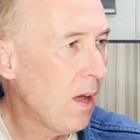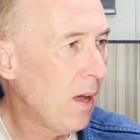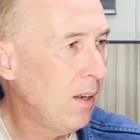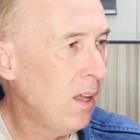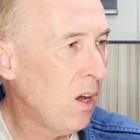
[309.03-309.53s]

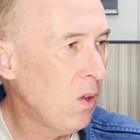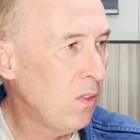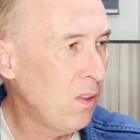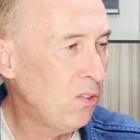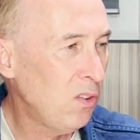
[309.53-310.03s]
Now,
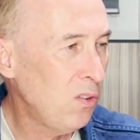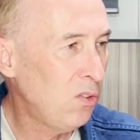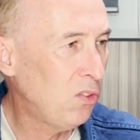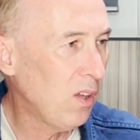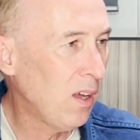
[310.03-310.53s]
this
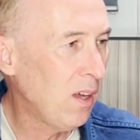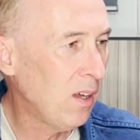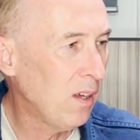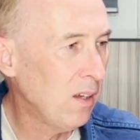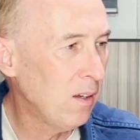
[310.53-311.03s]
is
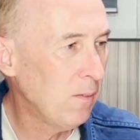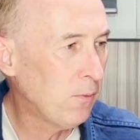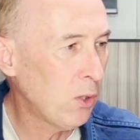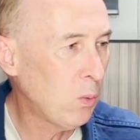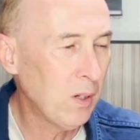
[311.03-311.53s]

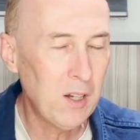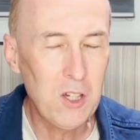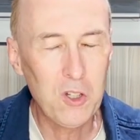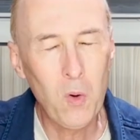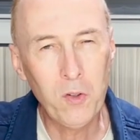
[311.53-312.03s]
frequently
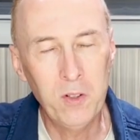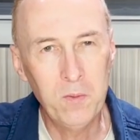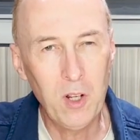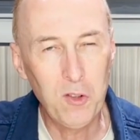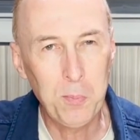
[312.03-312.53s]

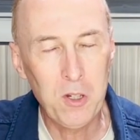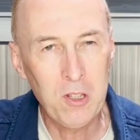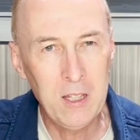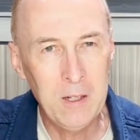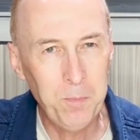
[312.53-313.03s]
shortened,
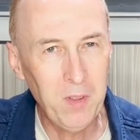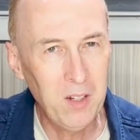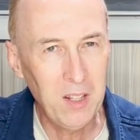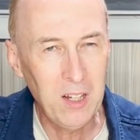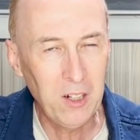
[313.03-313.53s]
especially
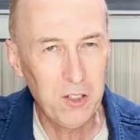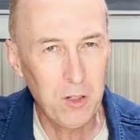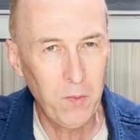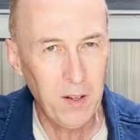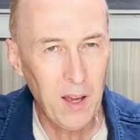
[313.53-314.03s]
in English
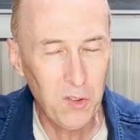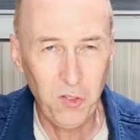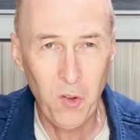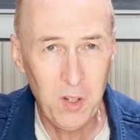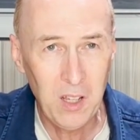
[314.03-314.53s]
of the last
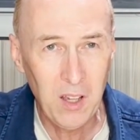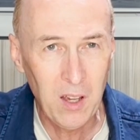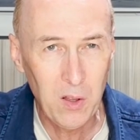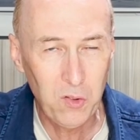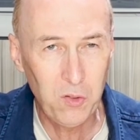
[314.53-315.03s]
30
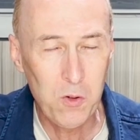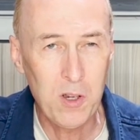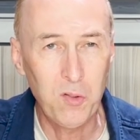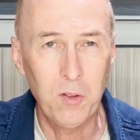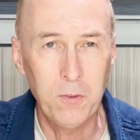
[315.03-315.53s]
years, to
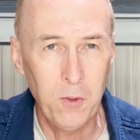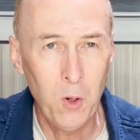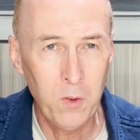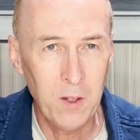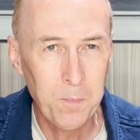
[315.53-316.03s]
just
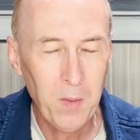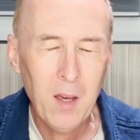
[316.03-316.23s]
further.